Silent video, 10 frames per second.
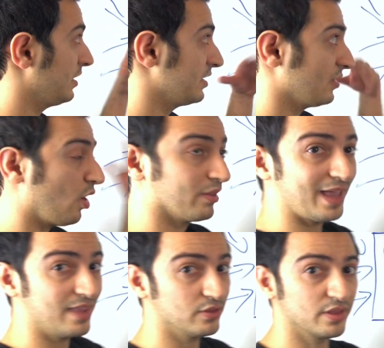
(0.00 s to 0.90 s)
they all
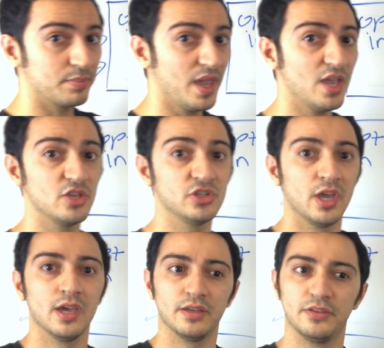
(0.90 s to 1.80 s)
land on the page,
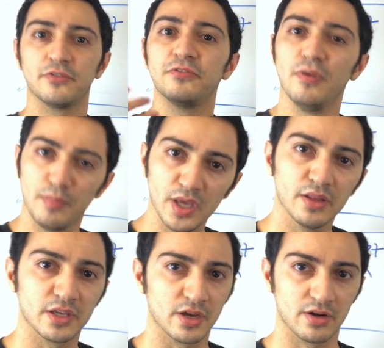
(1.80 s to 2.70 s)
they're
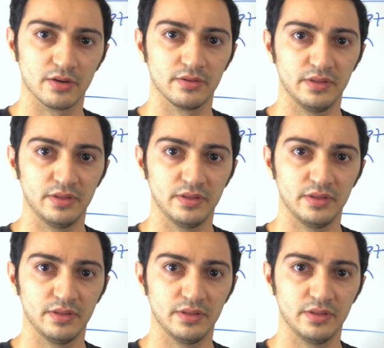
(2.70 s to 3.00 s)
familiar.